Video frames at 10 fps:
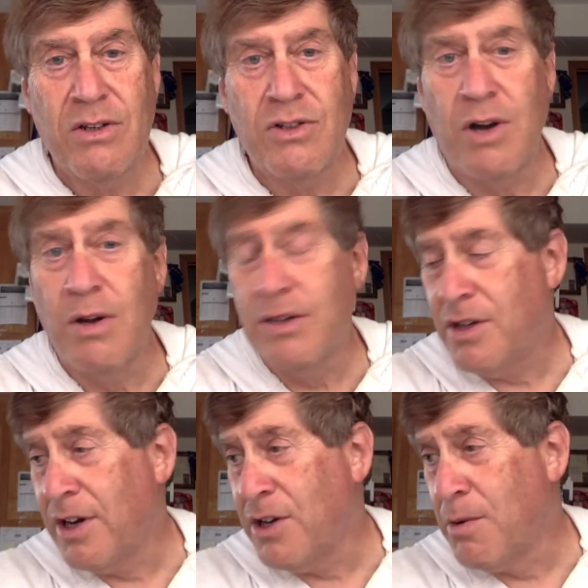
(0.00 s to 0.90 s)
Joel,
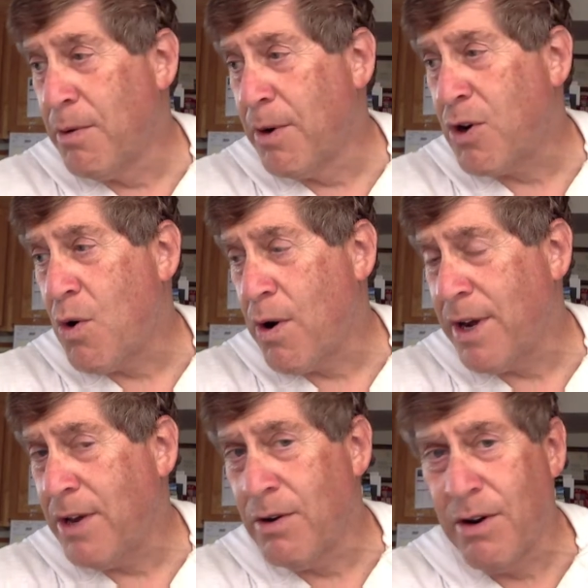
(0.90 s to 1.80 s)
are you a
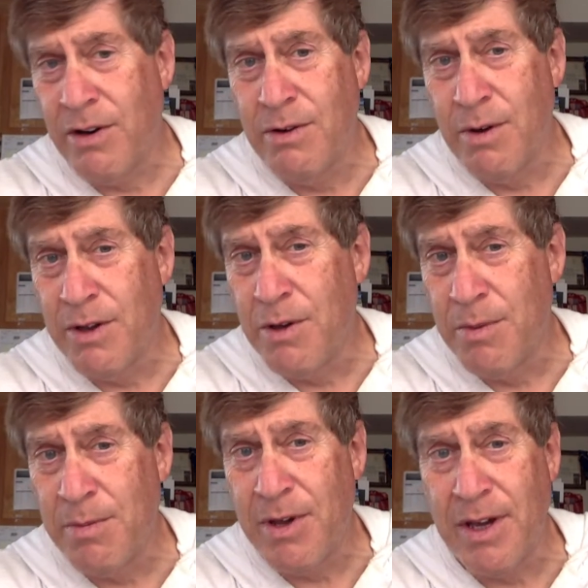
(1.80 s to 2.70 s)
recording or are you a
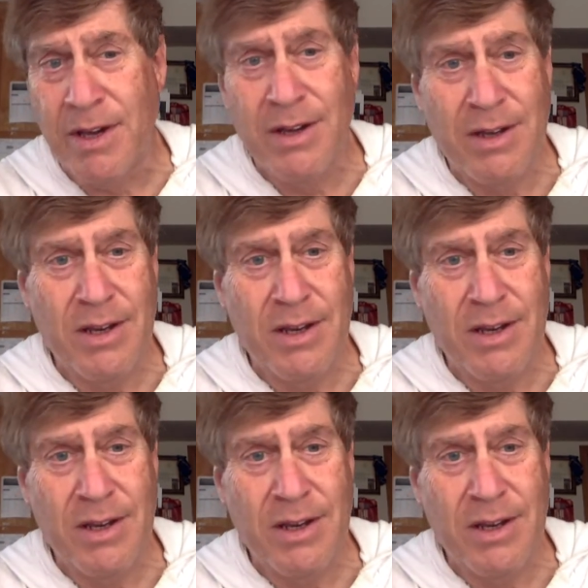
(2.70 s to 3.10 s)
human being?